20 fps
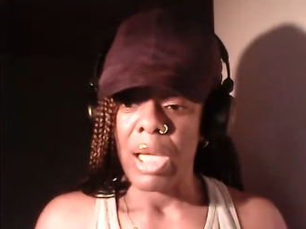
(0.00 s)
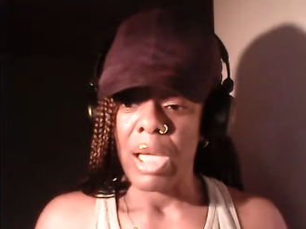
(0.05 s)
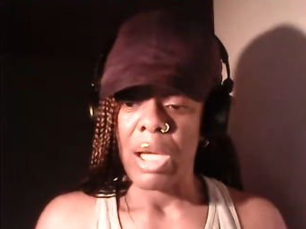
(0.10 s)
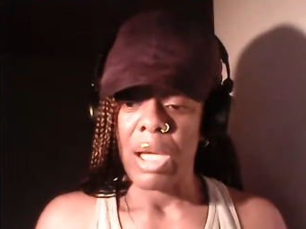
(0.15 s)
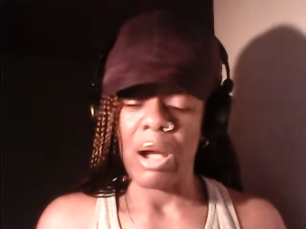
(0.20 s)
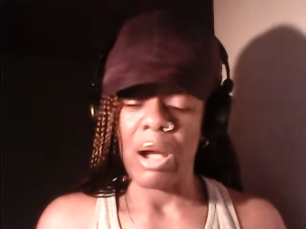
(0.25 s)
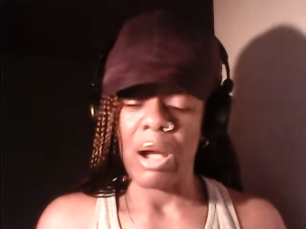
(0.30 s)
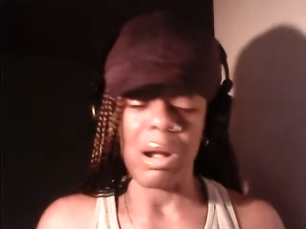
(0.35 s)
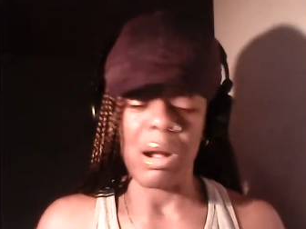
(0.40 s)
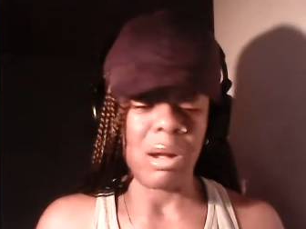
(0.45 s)

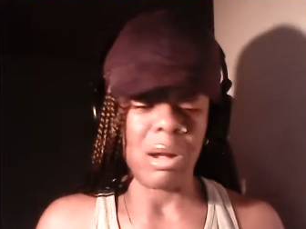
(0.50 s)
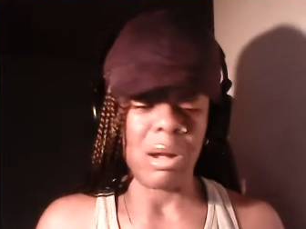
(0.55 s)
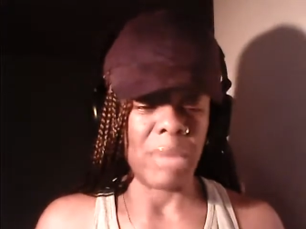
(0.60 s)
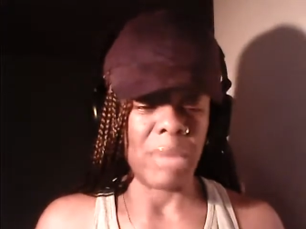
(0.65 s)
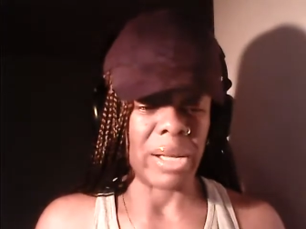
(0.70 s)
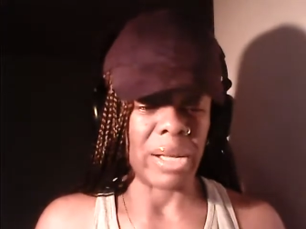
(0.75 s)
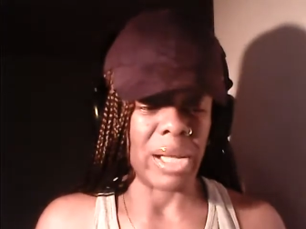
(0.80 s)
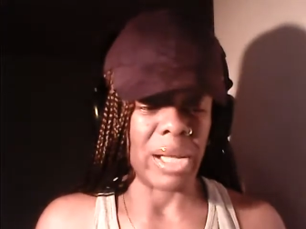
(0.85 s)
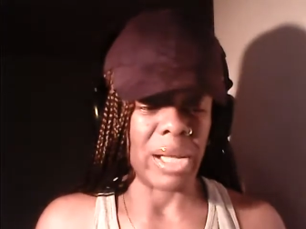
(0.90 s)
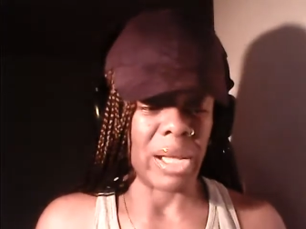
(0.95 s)
Oh
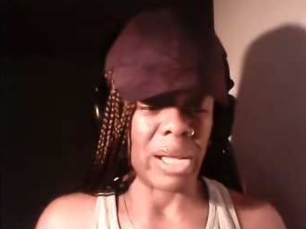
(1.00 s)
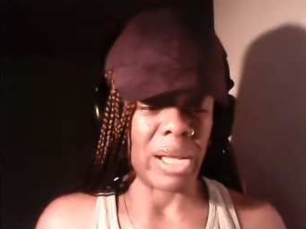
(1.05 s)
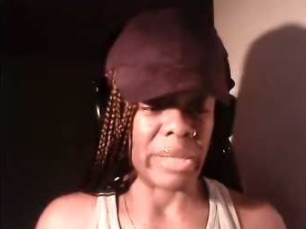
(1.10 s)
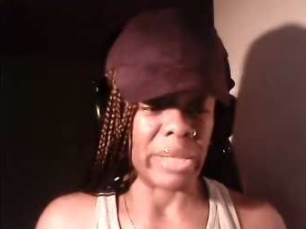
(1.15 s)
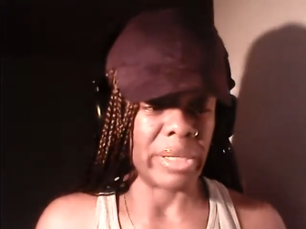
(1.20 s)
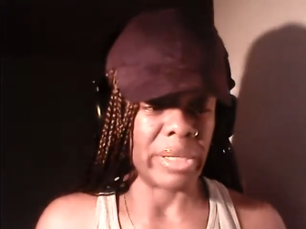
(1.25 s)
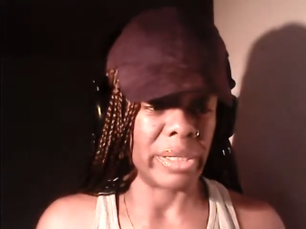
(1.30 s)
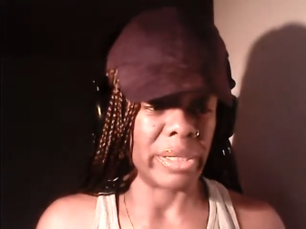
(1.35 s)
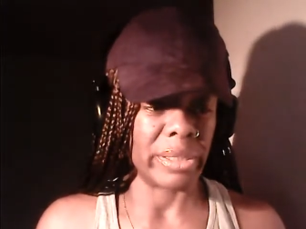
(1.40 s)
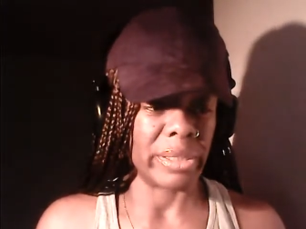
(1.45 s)
my God.
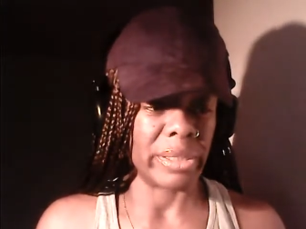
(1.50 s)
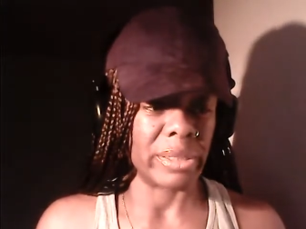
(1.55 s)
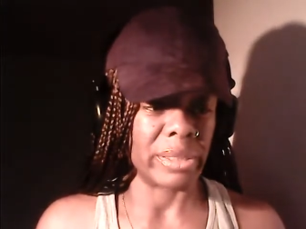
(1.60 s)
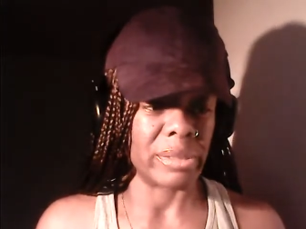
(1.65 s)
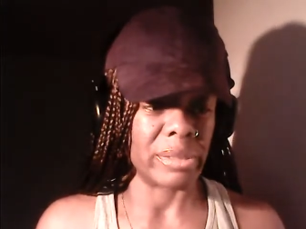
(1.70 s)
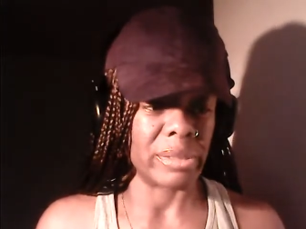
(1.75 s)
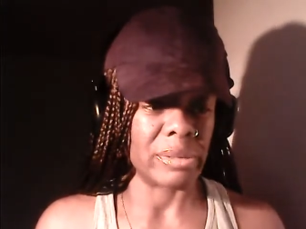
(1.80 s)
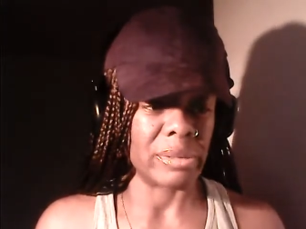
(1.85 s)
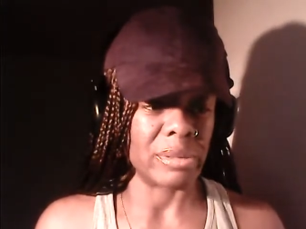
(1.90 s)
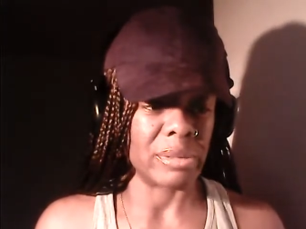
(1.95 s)

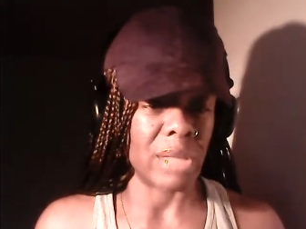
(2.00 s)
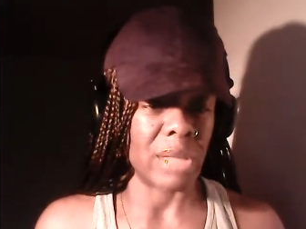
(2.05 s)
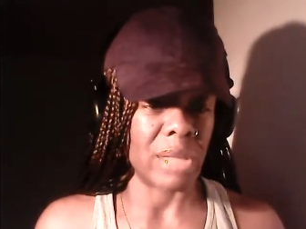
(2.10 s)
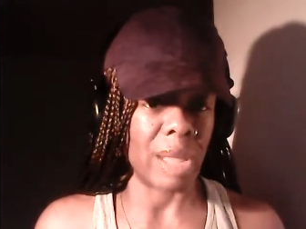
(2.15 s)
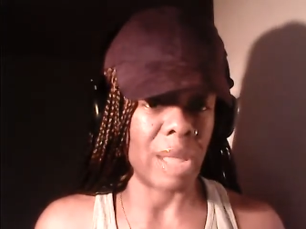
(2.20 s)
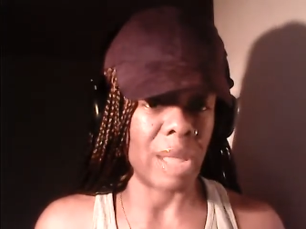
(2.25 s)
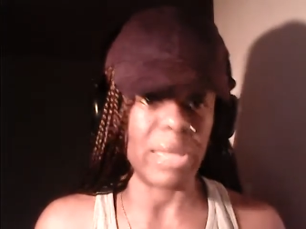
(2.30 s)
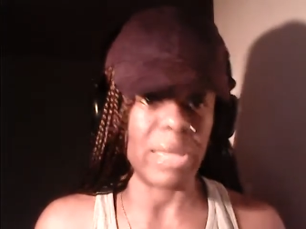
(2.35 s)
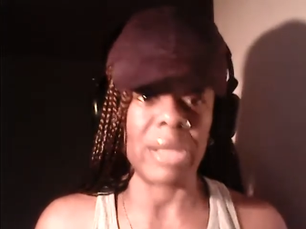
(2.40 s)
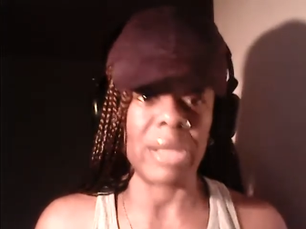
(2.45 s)

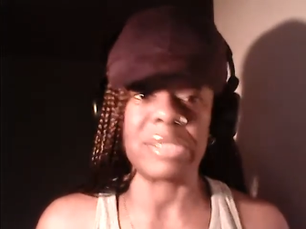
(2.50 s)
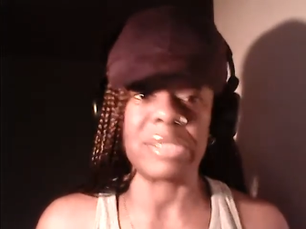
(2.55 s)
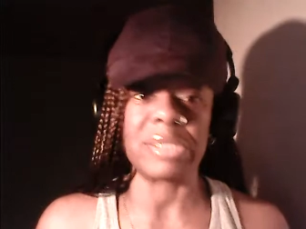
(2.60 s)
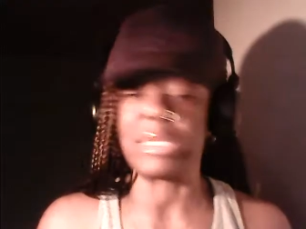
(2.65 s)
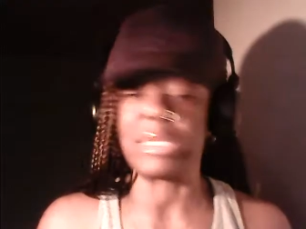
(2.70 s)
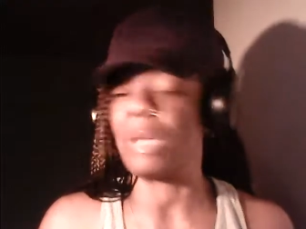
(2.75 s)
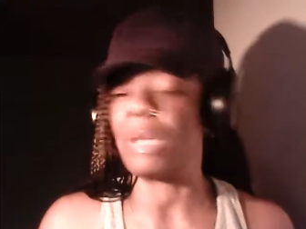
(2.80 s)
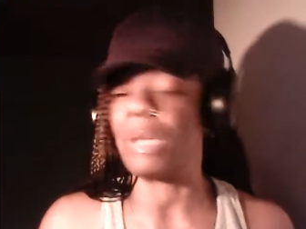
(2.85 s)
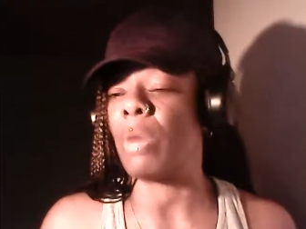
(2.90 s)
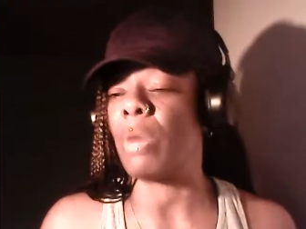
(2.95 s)
I'm not going to
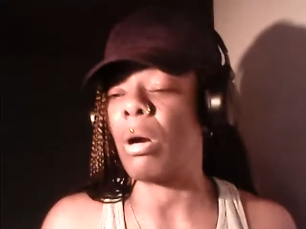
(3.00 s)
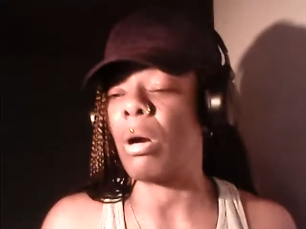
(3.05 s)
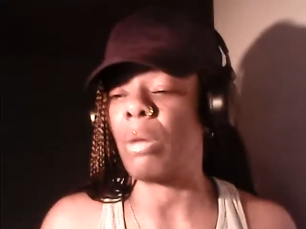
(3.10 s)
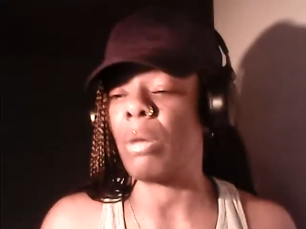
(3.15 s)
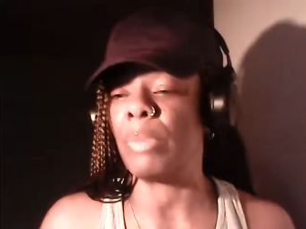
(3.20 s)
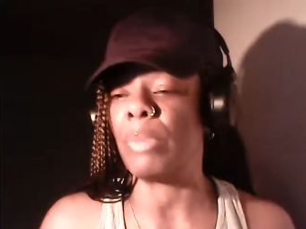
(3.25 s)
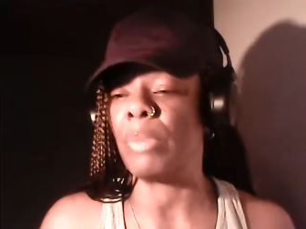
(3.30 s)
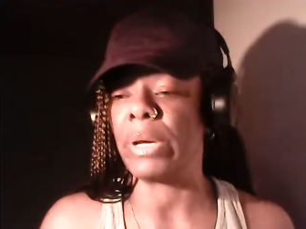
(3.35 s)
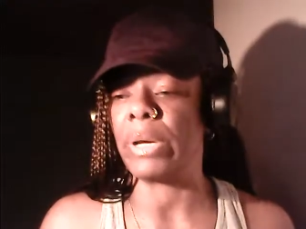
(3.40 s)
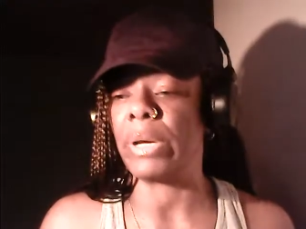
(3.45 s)
say them
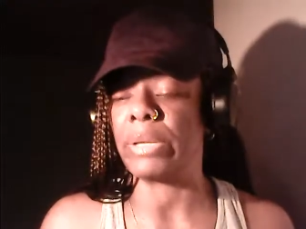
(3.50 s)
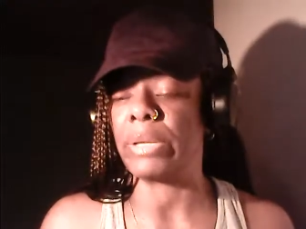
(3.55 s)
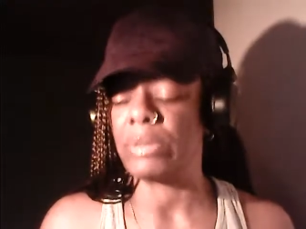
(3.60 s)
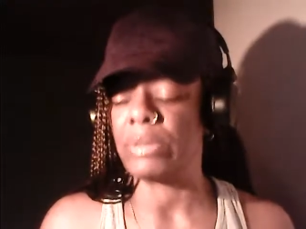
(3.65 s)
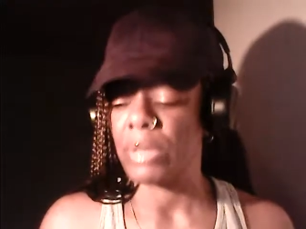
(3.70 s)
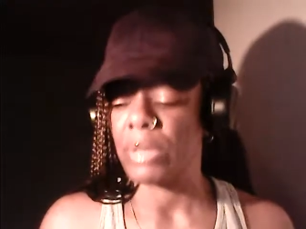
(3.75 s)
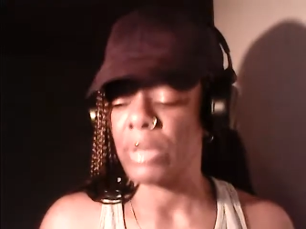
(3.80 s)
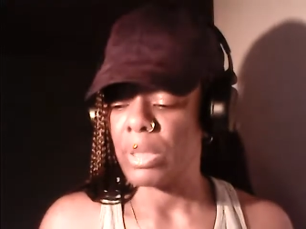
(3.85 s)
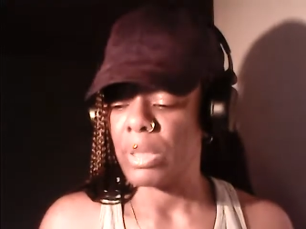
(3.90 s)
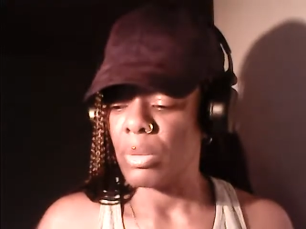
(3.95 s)
all, but
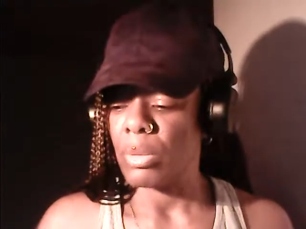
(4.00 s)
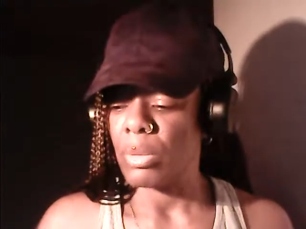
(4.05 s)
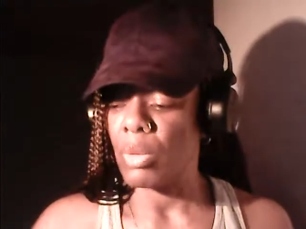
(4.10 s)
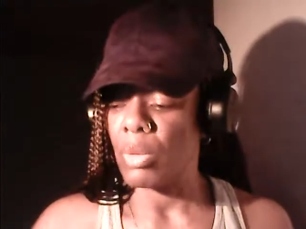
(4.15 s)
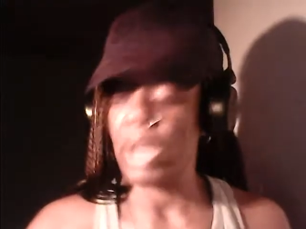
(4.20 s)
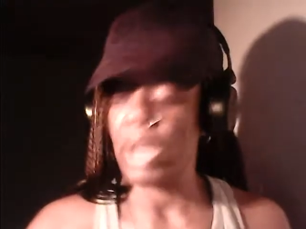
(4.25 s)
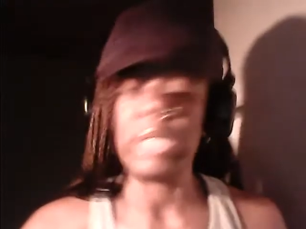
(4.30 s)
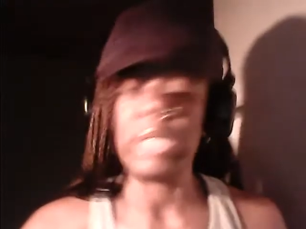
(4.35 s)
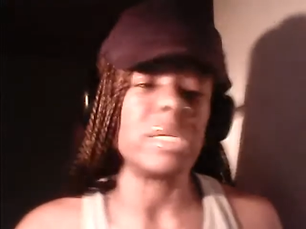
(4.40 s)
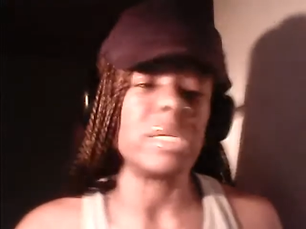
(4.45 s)

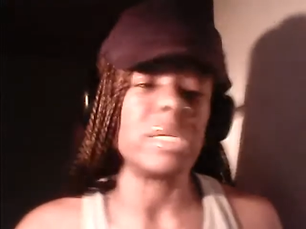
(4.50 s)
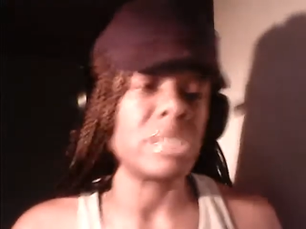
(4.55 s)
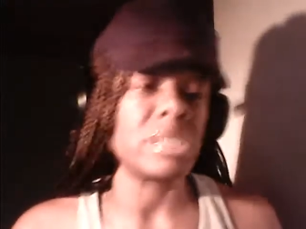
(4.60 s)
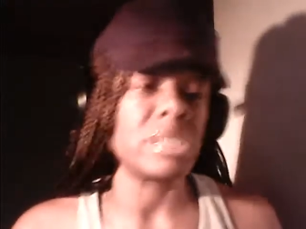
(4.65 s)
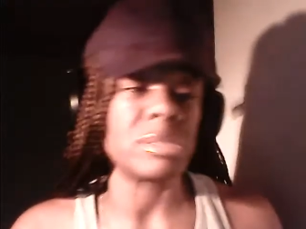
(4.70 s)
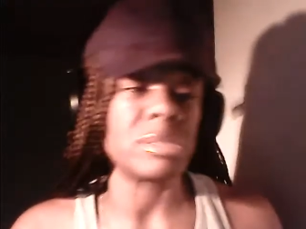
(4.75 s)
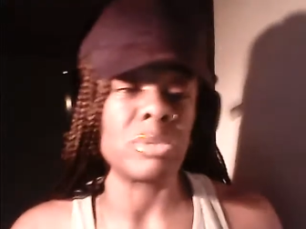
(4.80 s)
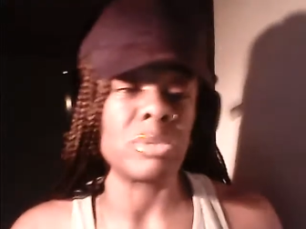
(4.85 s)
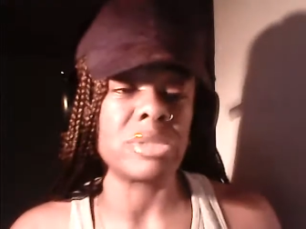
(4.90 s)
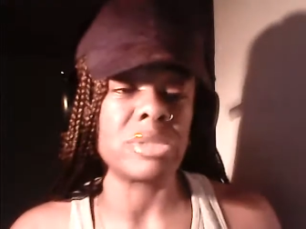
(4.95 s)
one
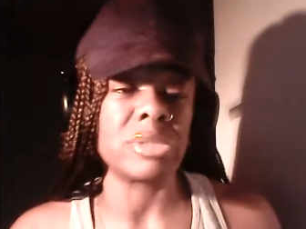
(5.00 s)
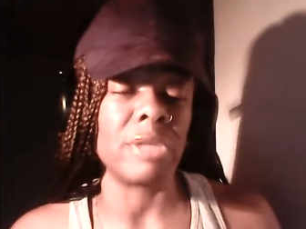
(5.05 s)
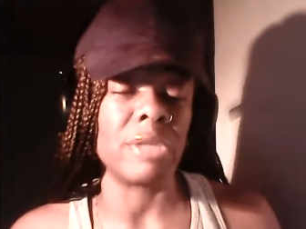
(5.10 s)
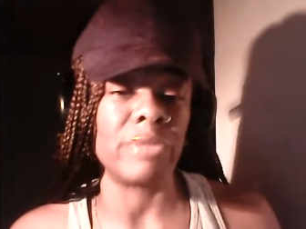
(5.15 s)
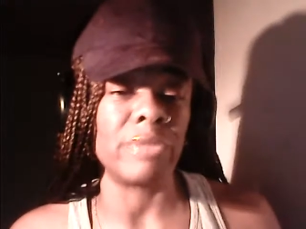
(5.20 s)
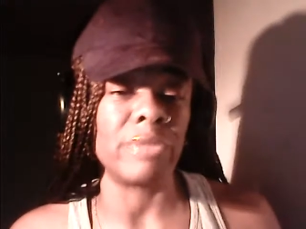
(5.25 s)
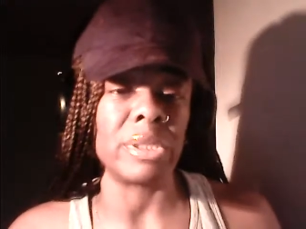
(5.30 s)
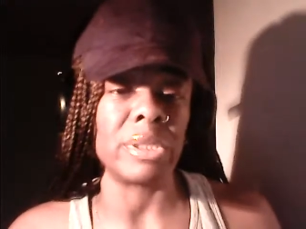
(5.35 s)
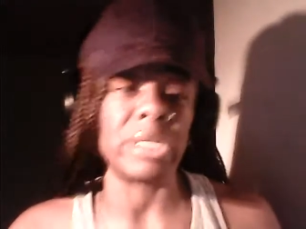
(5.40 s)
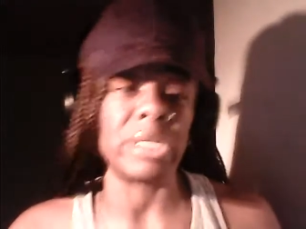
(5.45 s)
is most
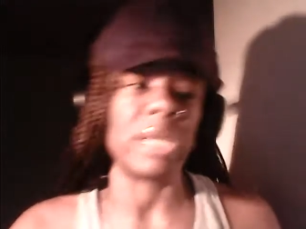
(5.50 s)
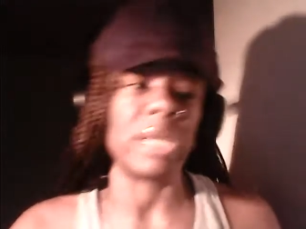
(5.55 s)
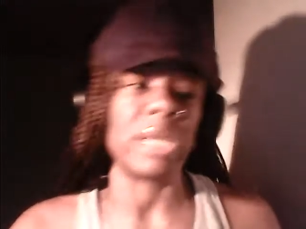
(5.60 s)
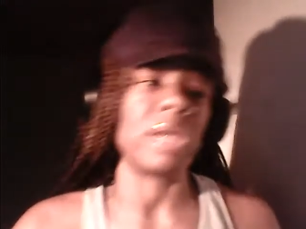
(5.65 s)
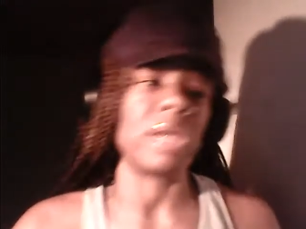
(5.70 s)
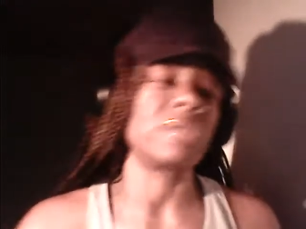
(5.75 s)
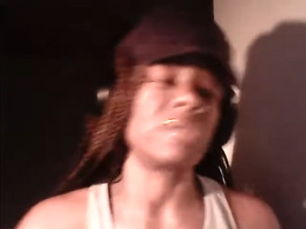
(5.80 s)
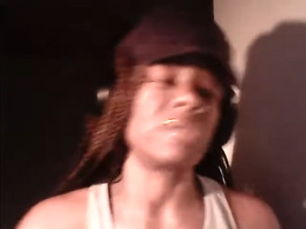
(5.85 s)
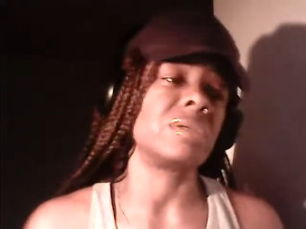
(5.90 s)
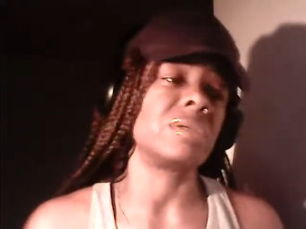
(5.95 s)
definitely
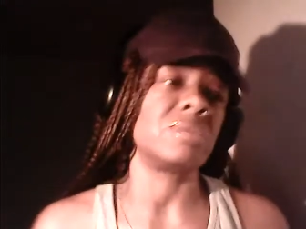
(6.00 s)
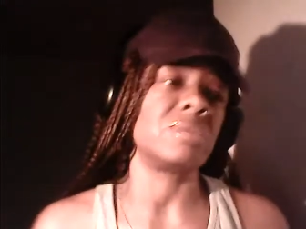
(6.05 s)
I